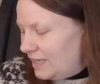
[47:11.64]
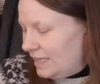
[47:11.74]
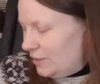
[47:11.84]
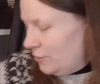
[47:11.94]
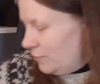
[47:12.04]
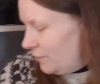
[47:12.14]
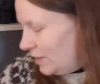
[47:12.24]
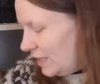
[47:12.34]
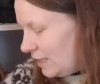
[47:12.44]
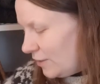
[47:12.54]
I do
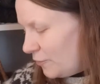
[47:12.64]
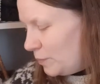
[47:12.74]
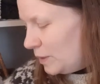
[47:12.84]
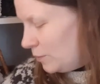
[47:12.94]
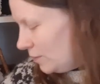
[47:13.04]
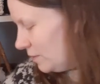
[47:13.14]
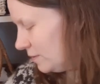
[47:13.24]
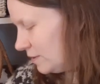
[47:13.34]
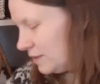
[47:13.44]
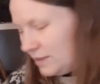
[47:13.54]
think a lot of people
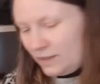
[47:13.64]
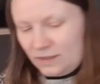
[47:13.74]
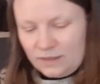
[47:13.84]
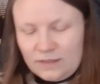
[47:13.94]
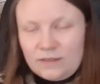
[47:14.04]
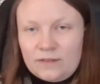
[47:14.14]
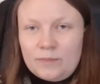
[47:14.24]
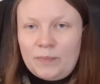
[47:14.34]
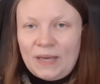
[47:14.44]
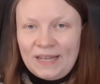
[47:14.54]

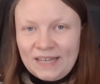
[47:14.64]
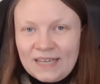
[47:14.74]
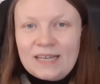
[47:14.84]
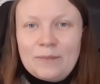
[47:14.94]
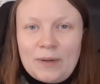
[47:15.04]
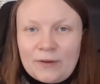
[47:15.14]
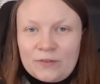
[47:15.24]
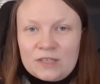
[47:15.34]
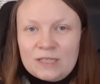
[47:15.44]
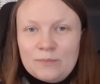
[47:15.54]
panic
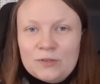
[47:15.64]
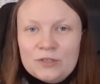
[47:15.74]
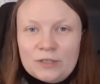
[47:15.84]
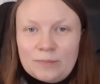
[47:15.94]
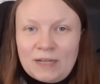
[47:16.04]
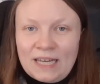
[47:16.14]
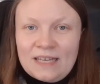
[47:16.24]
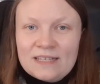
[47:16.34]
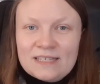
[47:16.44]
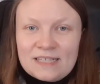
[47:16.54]
about temperature
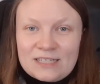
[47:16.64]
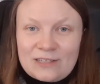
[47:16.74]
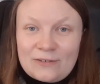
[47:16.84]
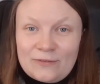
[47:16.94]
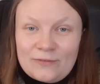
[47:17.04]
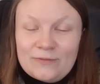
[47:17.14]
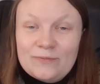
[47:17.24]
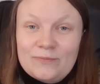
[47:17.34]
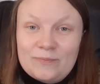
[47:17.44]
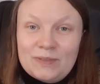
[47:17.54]
blankets and stuff
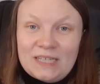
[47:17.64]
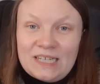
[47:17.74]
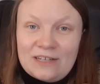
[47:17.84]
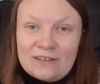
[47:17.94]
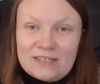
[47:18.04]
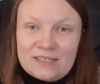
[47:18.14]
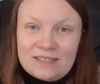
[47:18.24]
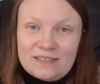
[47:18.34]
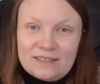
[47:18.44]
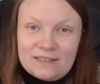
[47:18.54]

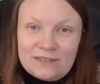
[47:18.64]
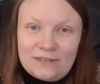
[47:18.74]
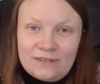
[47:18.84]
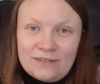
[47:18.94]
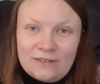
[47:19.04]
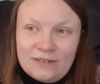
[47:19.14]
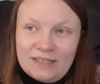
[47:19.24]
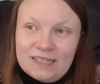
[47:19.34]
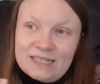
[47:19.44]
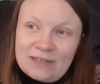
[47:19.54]
because
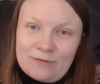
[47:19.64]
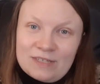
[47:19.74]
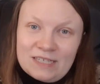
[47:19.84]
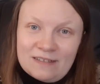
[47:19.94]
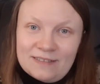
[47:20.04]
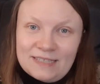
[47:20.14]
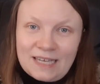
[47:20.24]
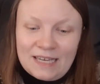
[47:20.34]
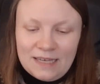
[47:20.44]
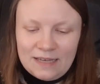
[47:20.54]
it is every single
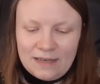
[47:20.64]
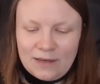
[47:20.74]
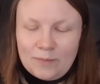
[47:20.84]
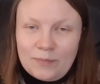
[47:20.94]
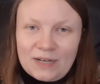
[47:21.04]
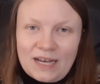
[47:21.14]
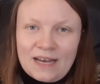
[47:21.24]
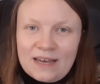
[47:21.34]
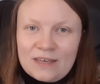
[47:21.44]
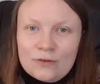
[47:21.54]
day, but
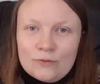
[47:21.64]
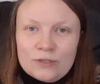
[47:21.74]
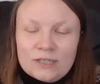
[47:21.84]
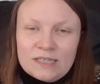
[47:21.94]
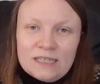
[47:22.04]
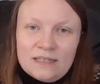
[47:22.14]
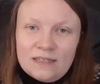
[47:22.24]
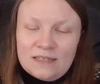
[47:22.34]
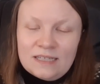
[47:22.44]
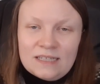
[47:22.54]
I usually
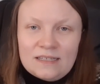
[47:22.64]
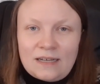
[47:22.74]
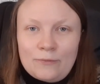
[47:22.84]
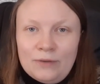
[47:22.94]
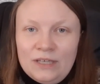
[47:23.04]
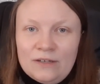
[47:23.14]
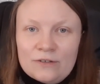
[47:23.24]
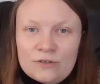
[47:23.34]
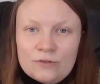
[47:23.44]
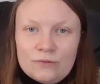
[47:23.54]
knit a week or
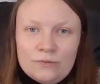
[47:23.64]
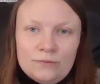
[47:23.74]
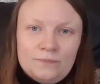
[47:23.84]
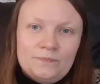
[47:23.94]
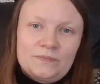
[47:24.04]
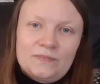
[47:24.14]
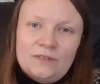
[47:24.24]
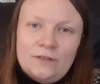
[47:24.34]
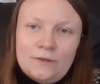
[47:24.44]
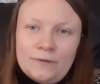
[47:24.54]
two
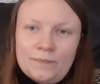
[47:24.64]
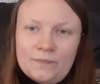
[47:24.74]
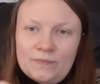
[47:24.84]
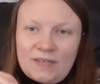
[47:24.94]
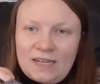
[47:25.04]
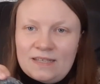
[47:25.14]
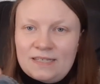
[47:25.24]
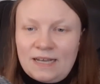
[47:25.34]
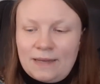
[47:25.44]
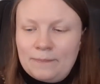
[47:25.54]
at a
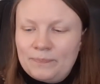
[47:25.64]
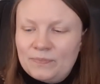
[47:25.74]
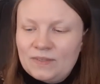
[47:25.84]
time,